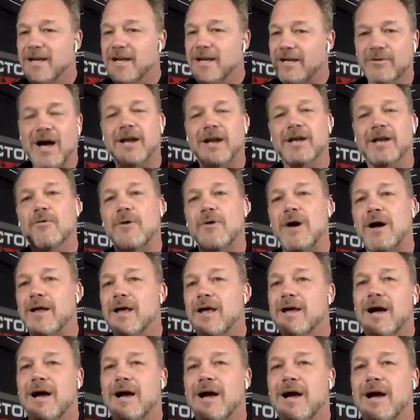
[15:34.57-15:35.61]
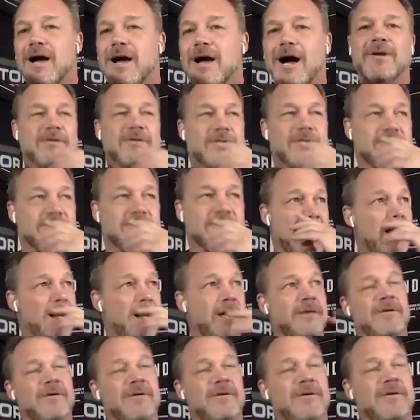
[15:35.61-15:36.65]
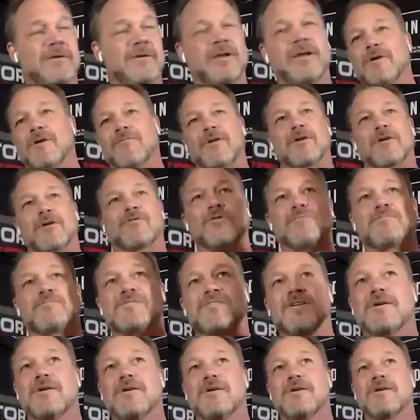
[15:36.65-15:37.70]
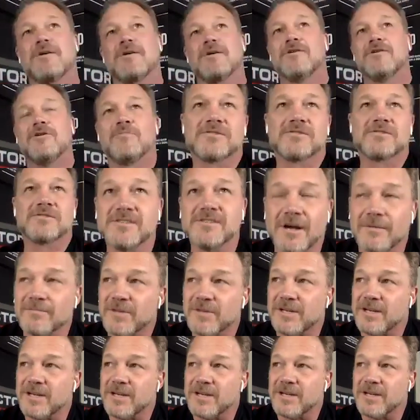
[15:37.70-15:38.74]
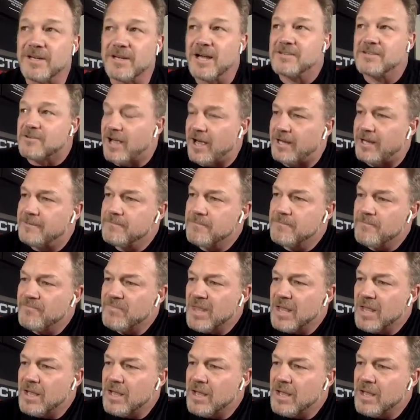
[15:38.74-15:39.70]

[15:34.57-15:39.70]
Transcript: You got to go out. And there's a guy in one of our groups who posted something yesterday.